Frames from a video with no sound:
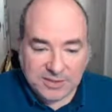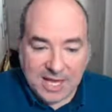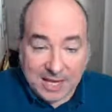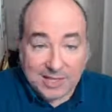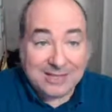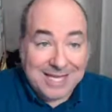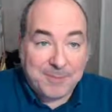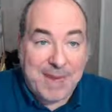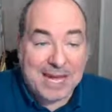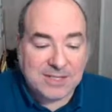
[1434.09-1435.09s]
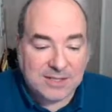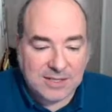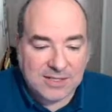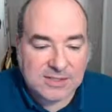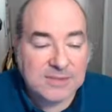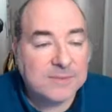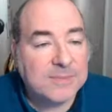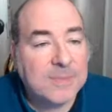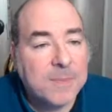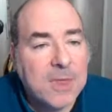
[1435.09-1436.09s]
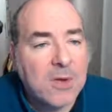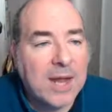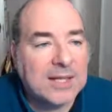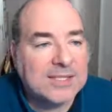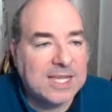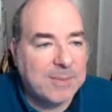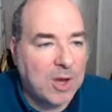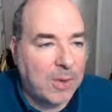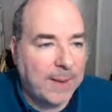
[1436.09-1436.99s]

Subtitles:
and link back to this. All right, let's keep going.